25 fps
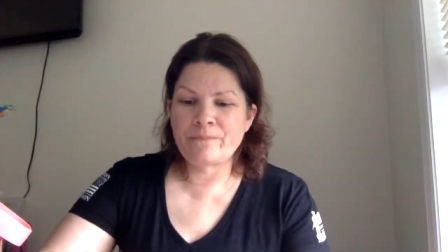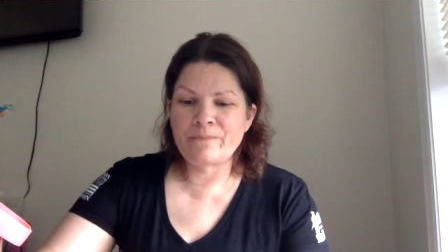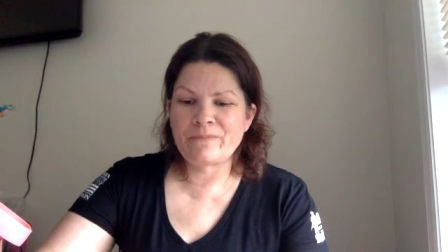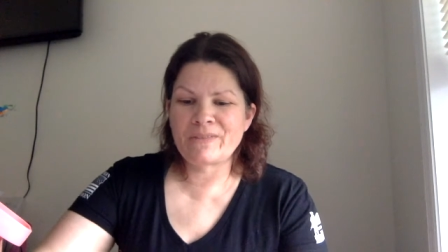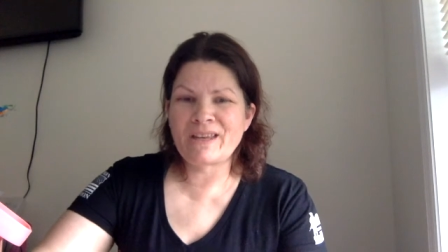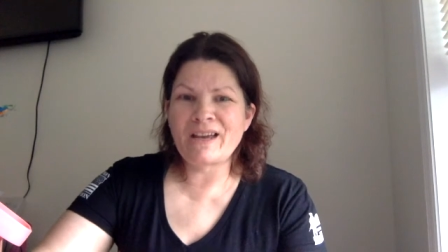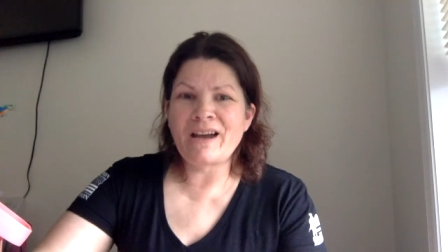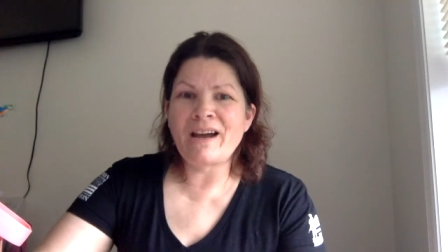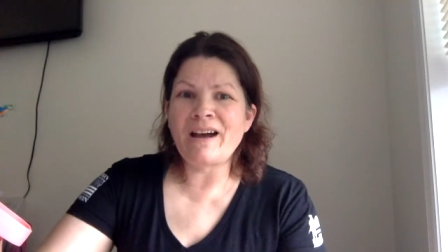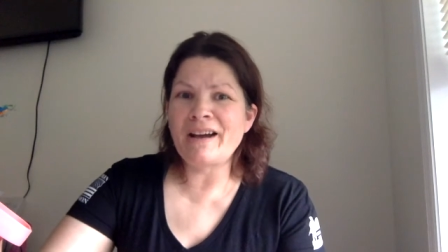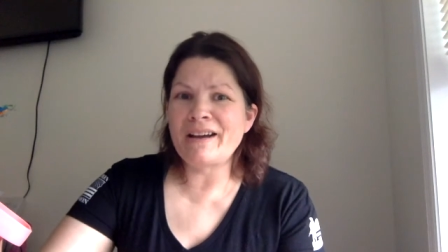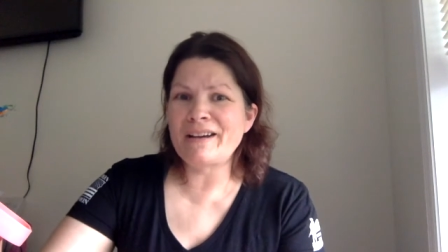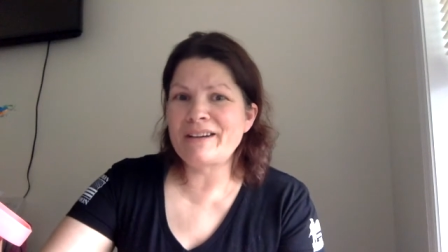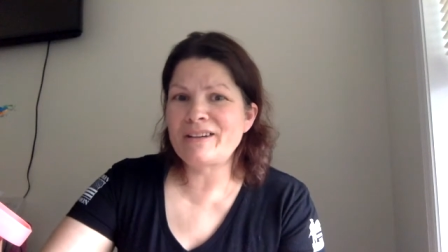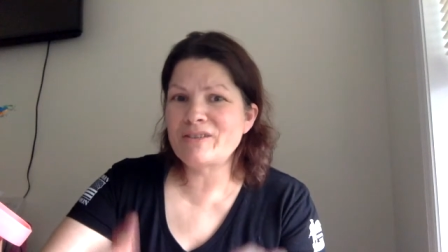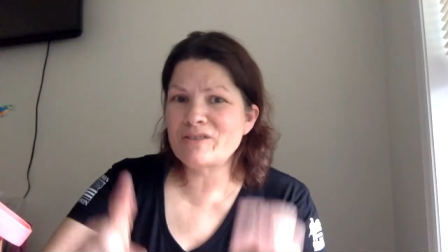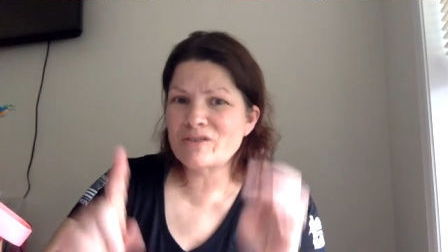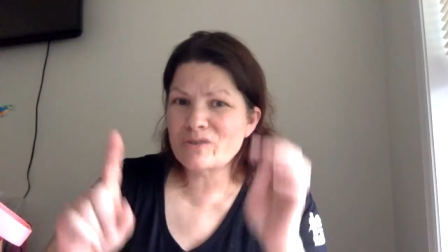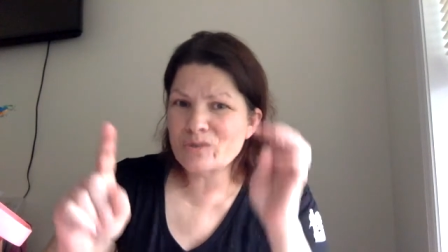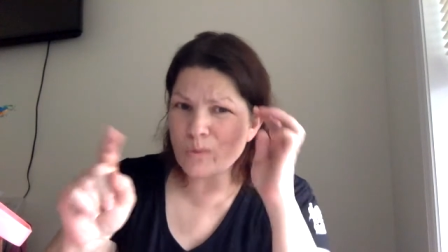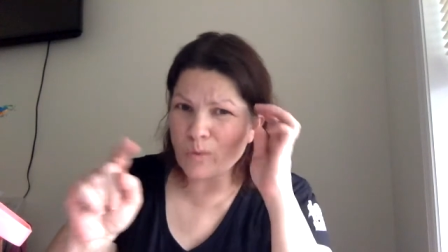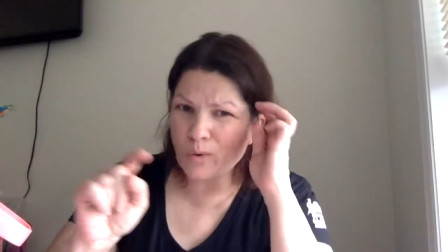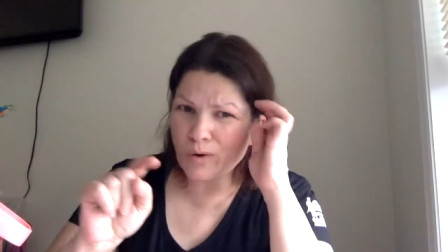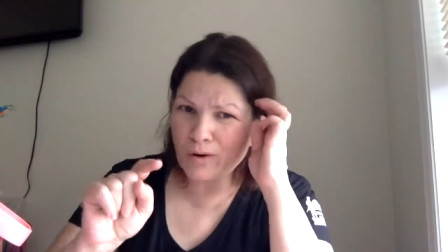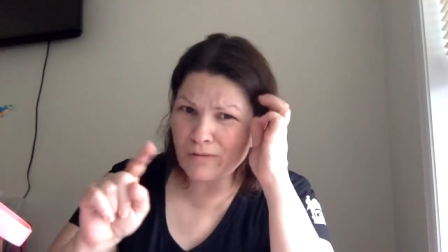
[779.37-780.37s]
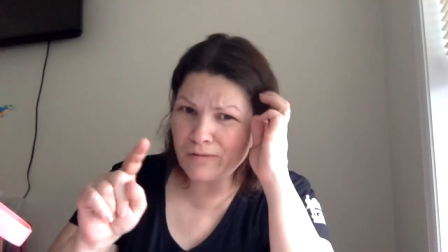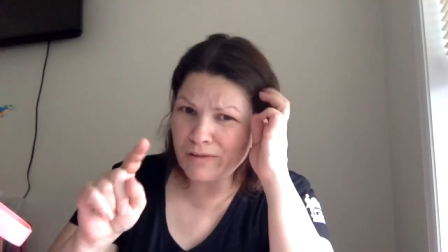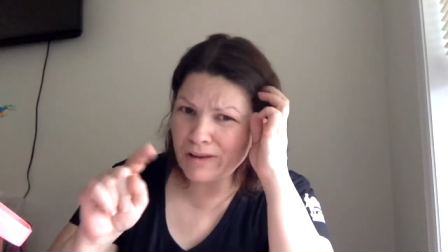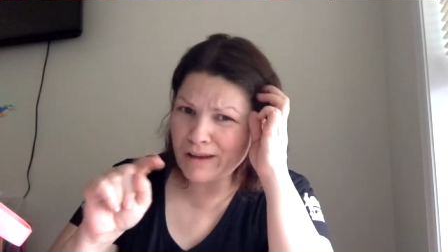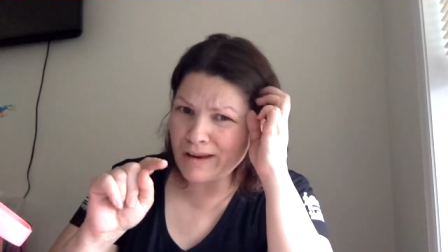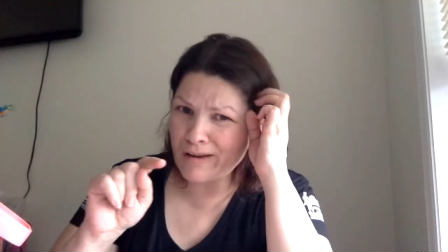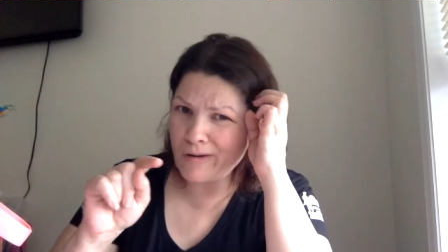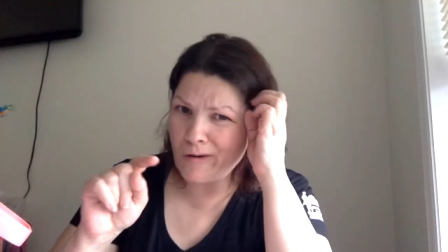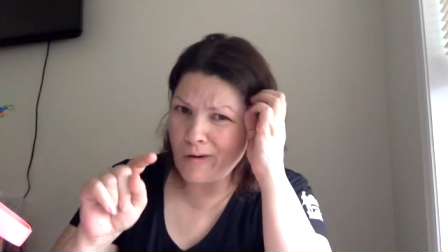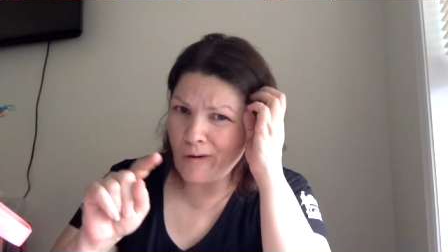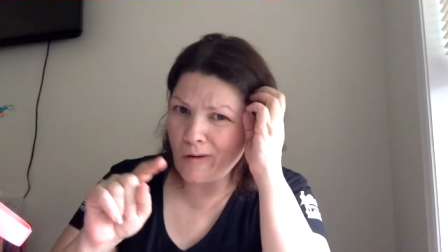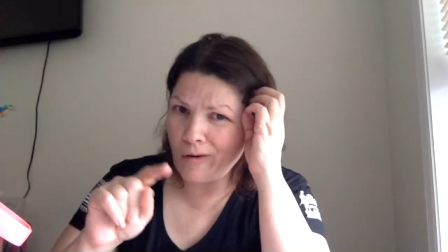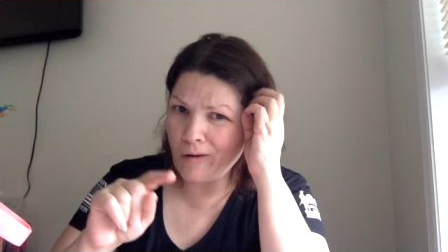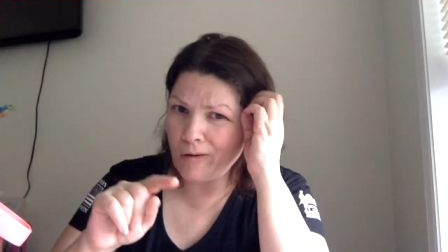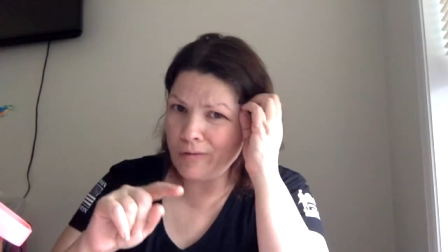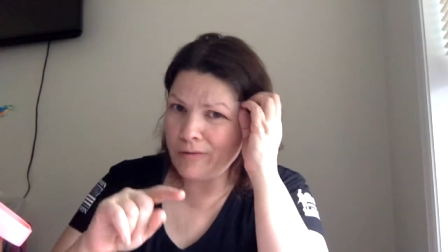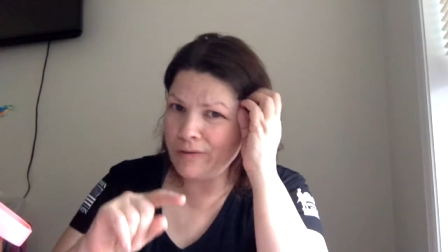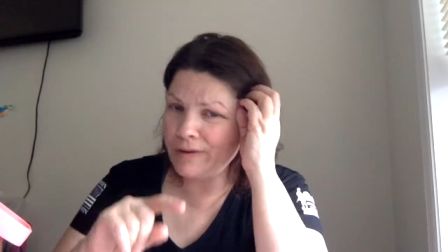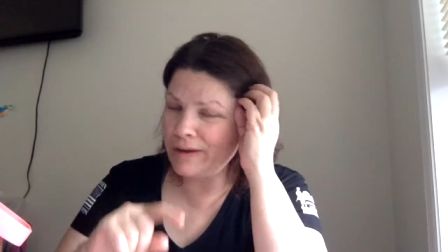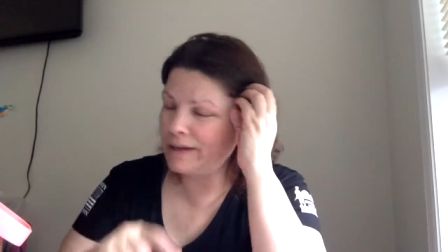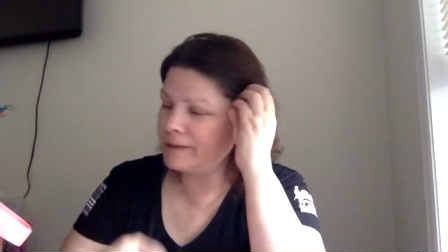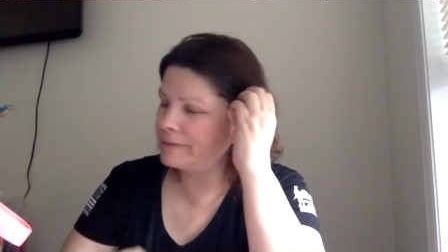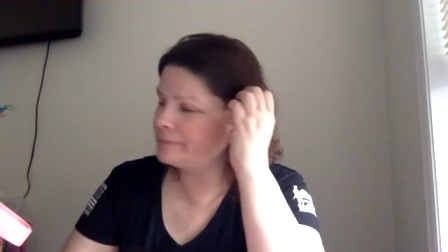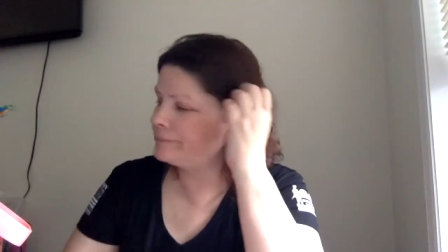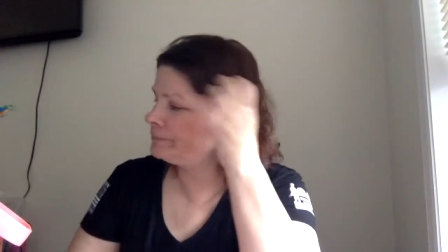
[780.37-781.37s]
kind of sort of like a haul
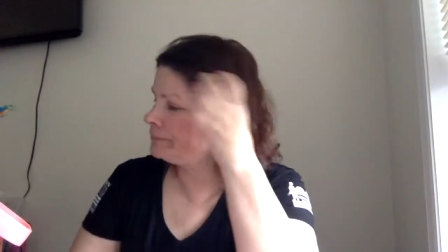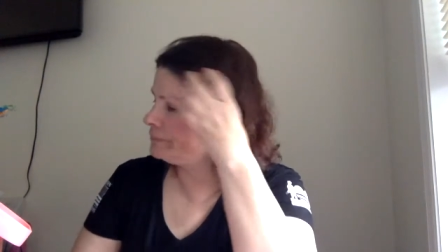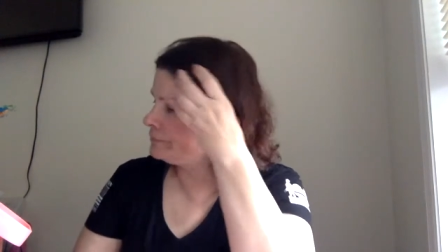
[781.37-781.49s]
thing.